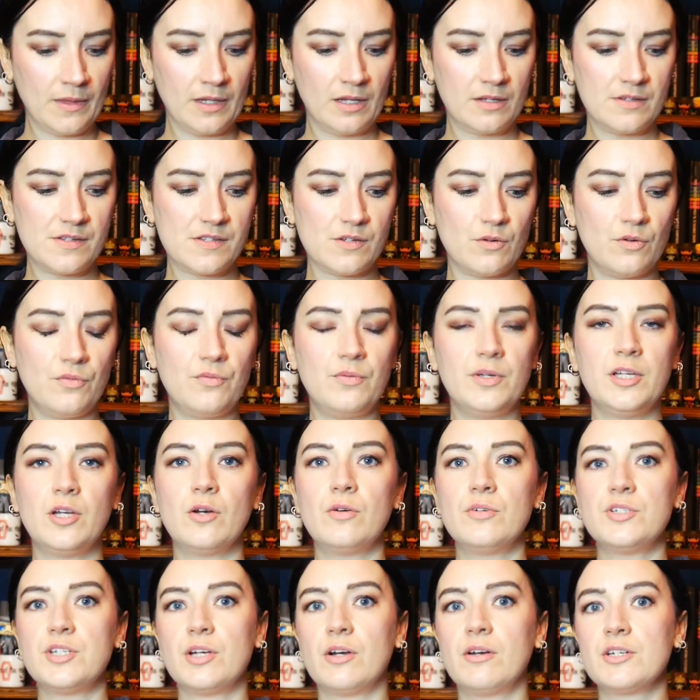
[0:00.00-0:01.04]
So if we go
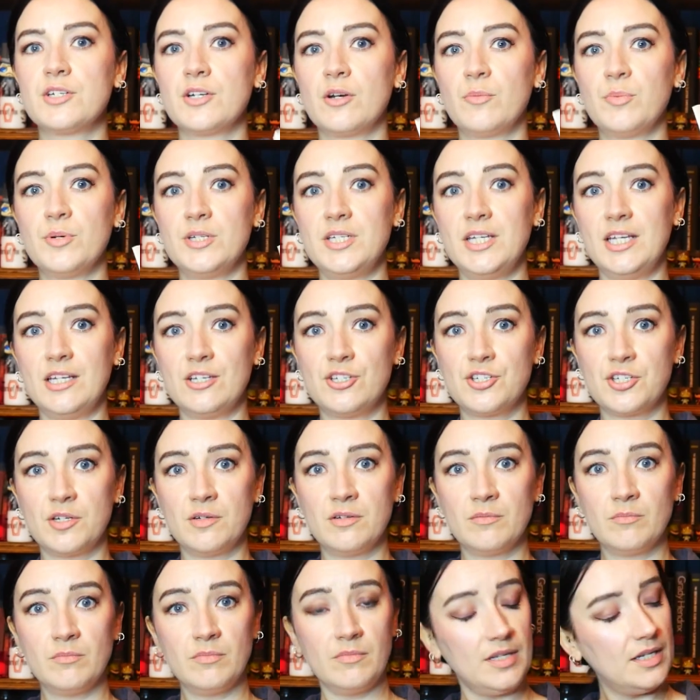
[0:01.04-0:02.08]
to our
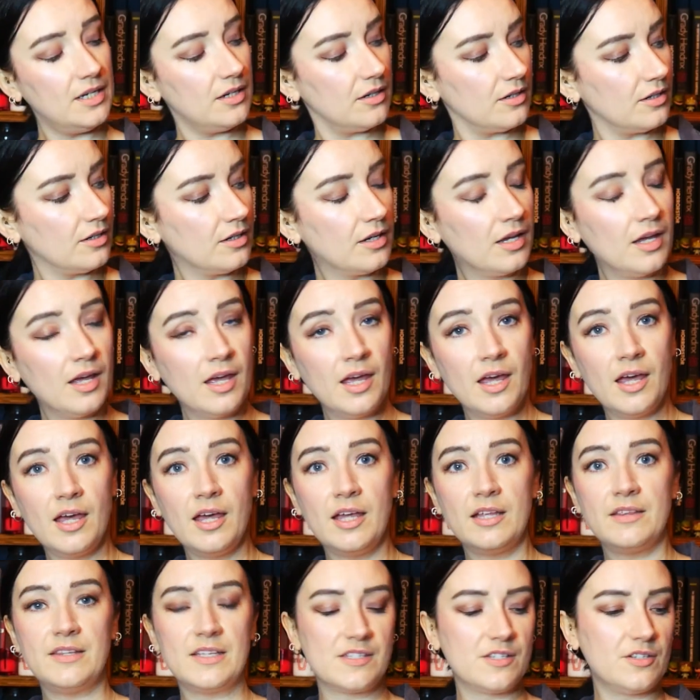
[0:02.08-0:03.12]
interpretation here,
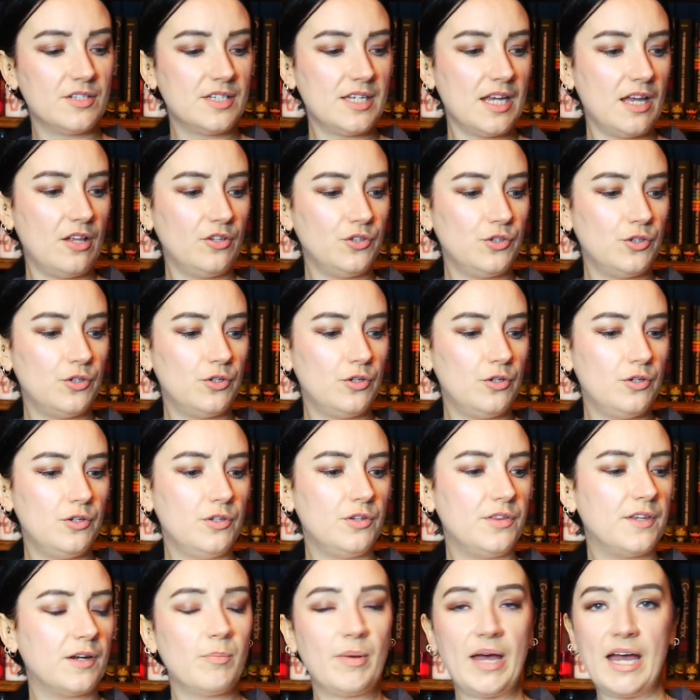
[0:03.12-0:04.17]
this will tell you
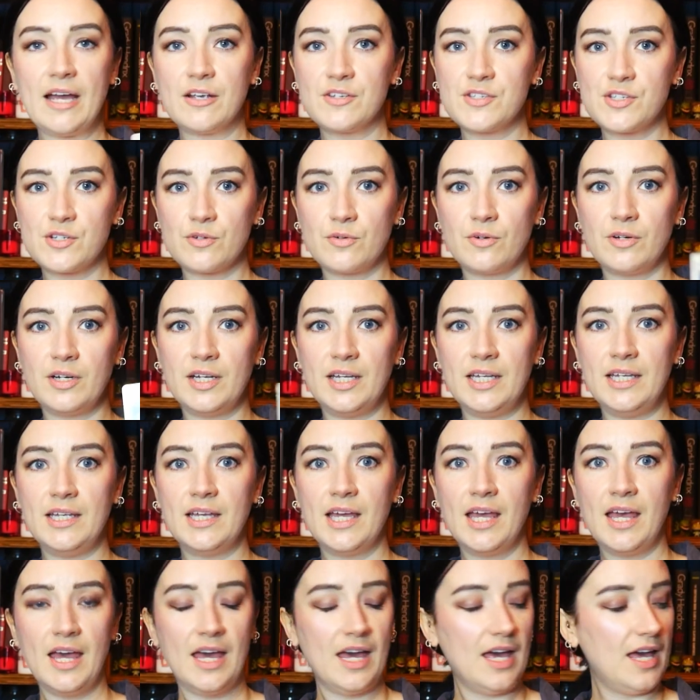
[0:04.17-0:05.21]
their backstory
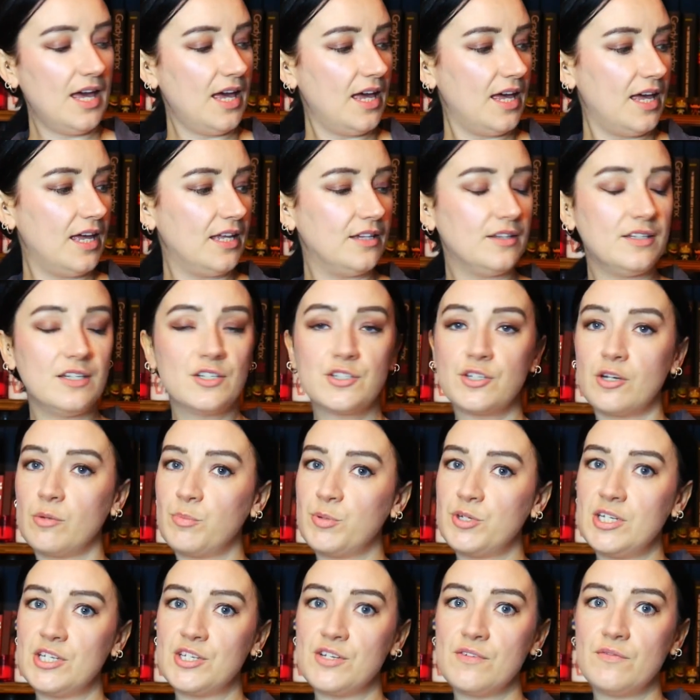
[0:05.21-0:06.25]
and the
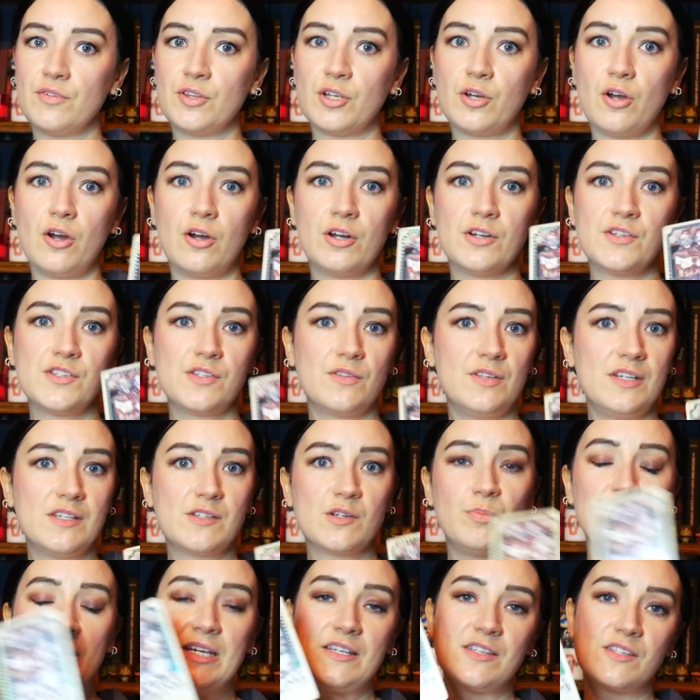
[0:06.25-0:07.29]
interpretation for the cards. So these are
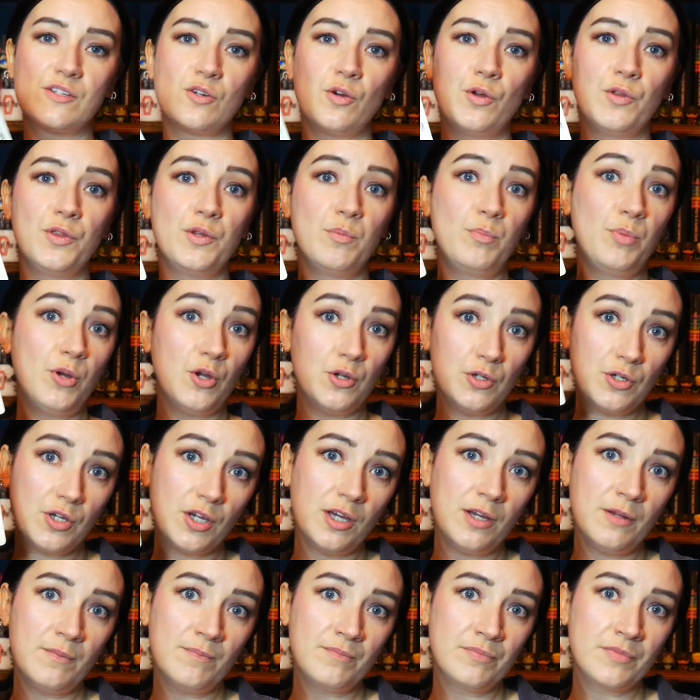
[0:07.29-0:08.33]
based on the
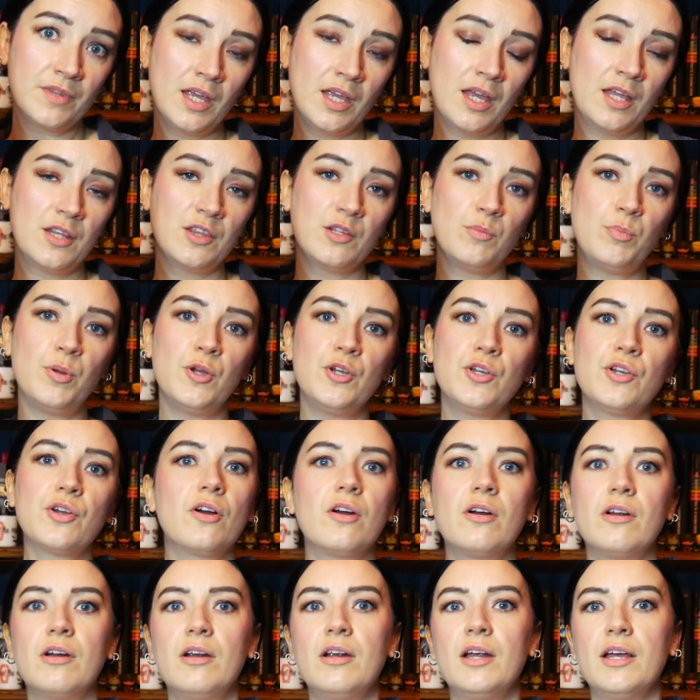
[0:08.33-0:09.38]
puka. The puka
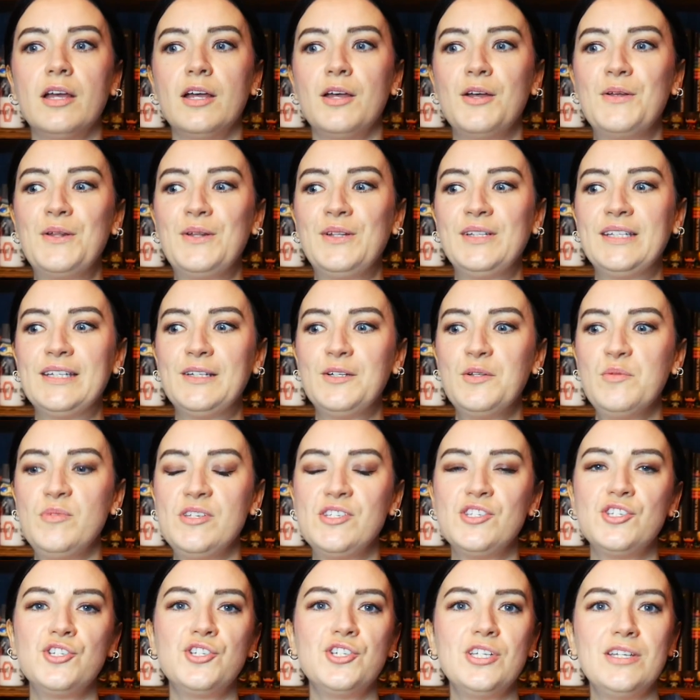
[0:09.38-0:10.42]
are a little
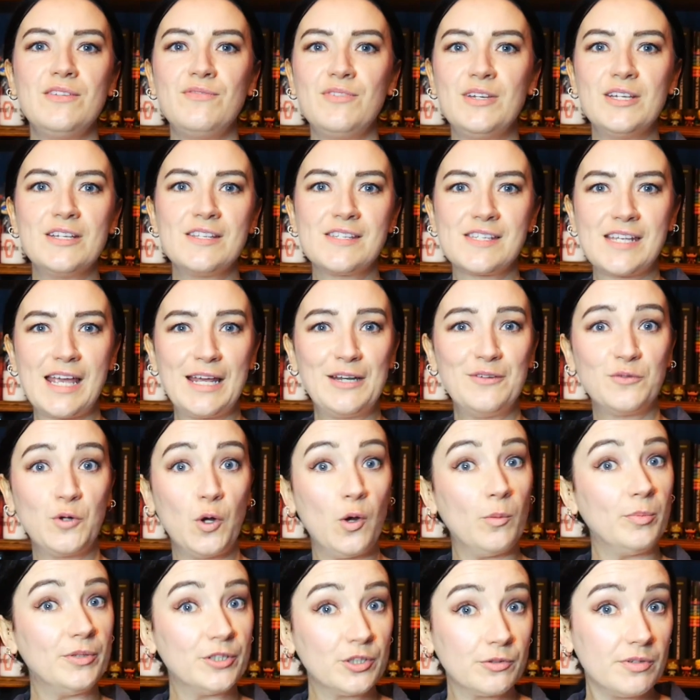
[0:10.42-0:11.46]
mischievous kind of
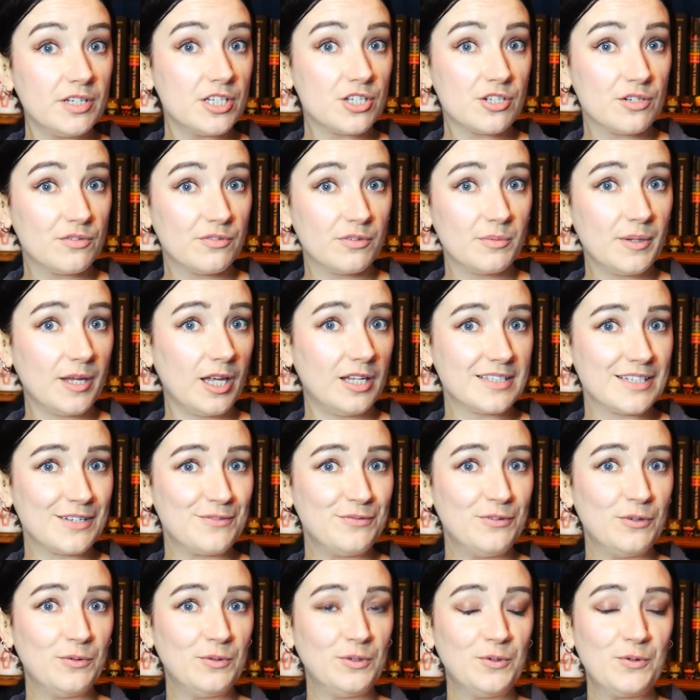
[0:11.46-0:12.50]
goblin creature from Celtic
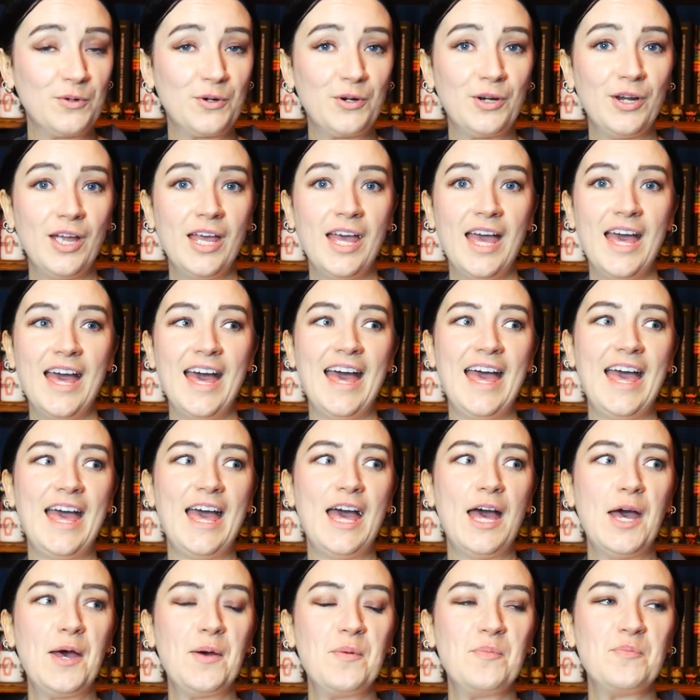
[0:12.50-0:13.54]
folklore.
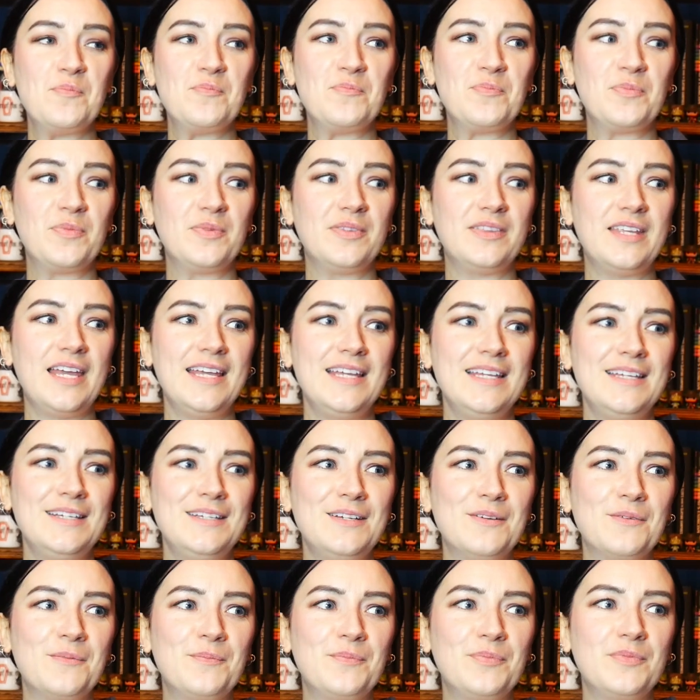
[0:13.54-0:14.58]

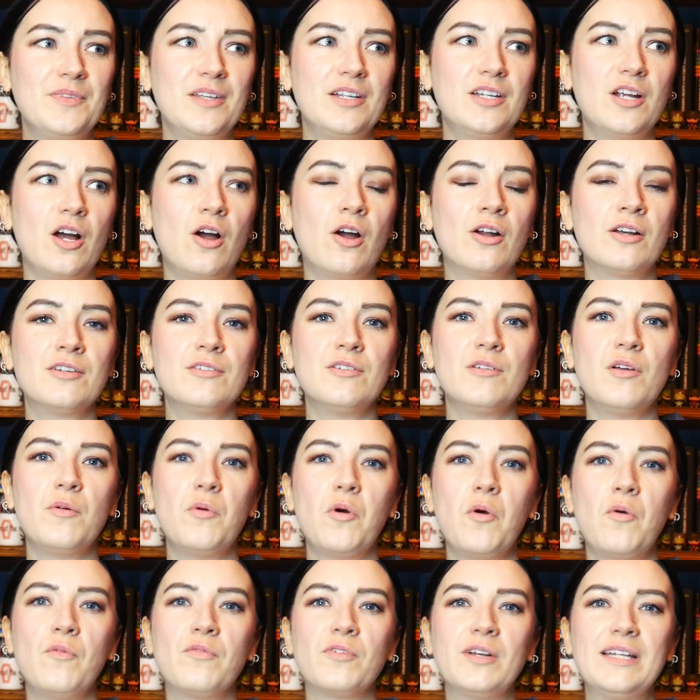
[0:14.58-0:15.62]
They aren't
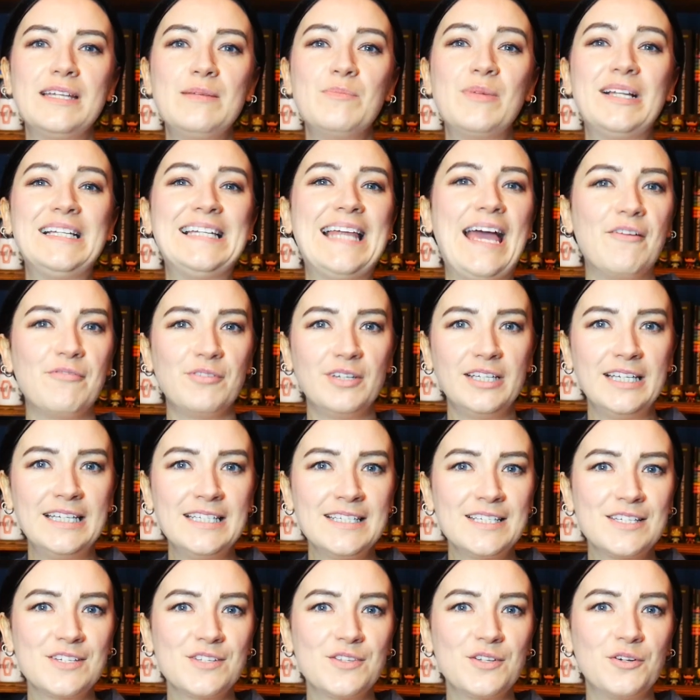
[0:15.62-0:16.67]
overly
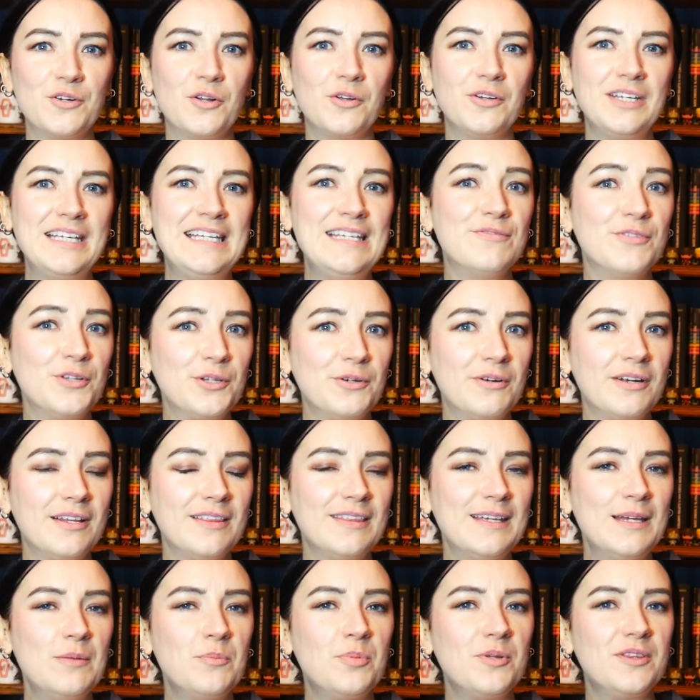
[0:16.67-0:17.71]
malevolent, they're not evil or
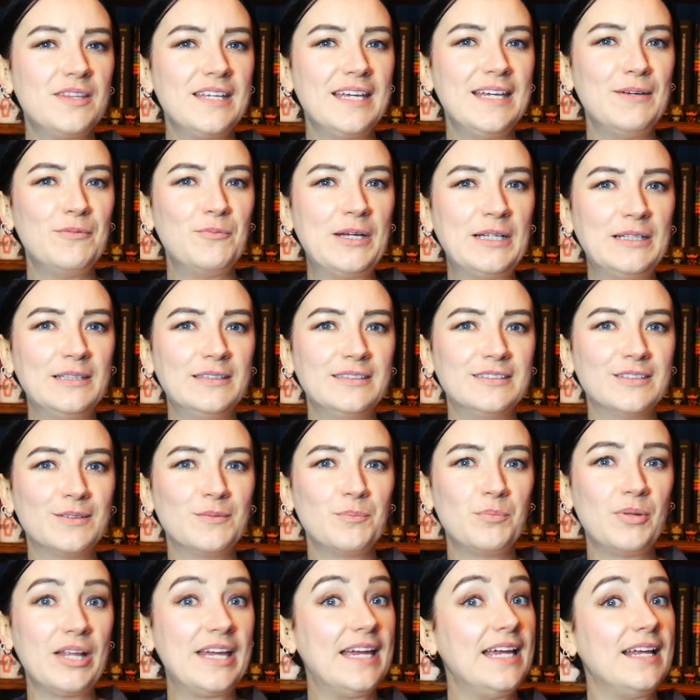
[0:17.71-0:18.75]
anything, but they will
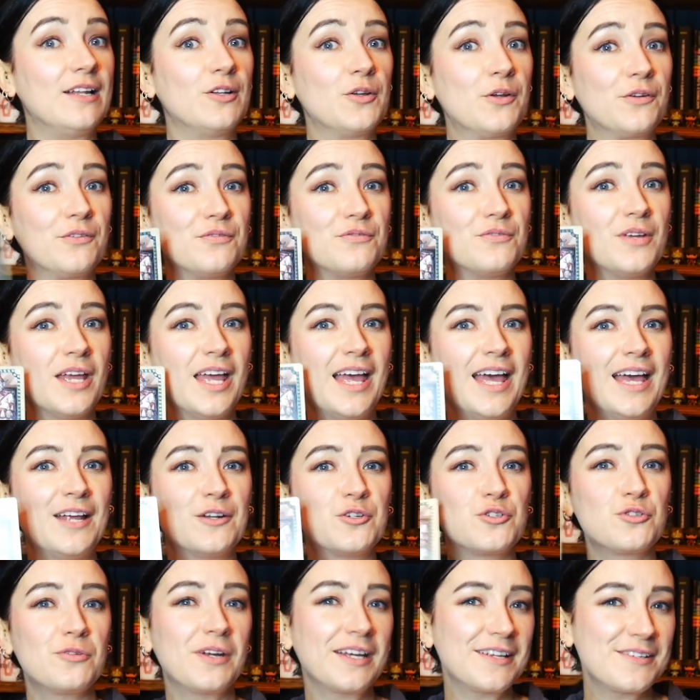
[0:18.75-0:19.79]
play a lot of
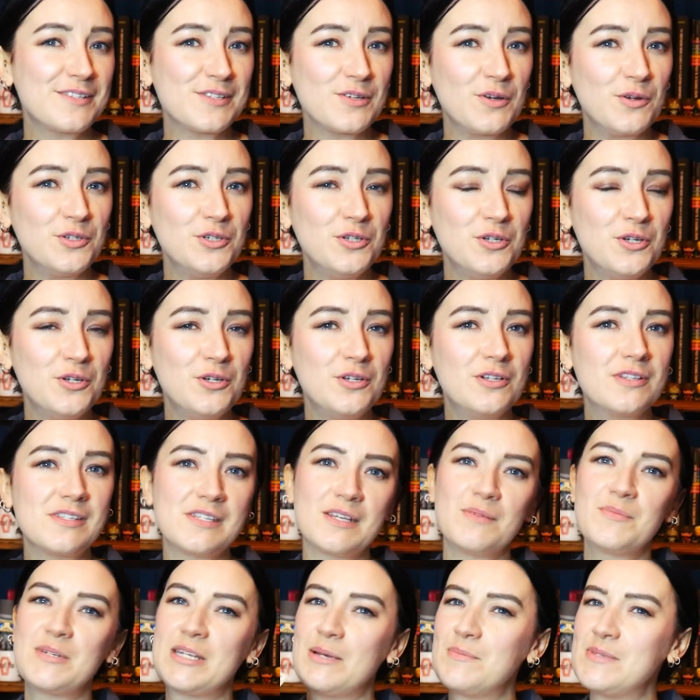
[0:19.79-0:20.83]
tricks on you, and
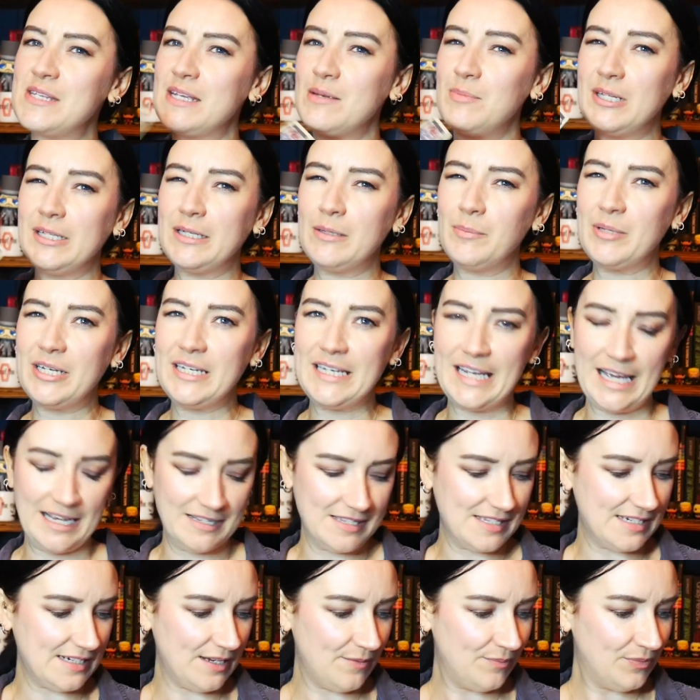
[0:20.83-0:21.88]
sometimes they can be a little bit
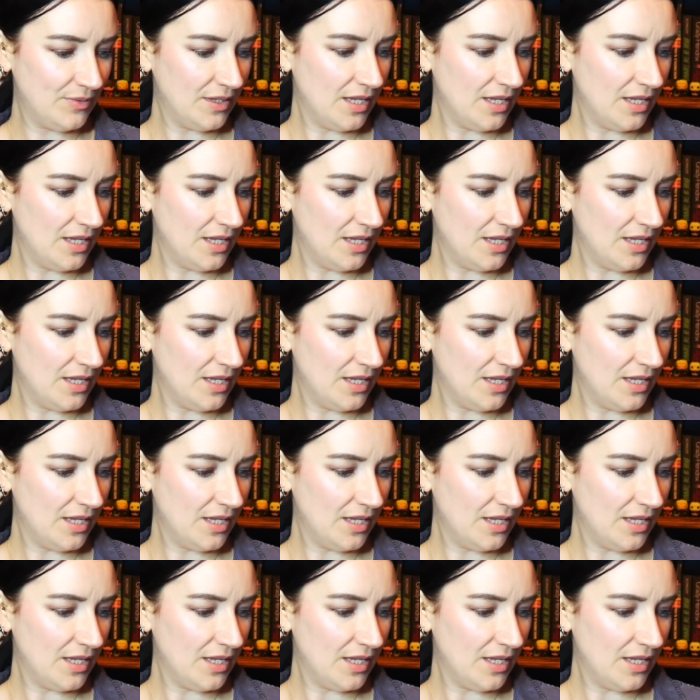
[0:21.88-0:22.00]
nasty.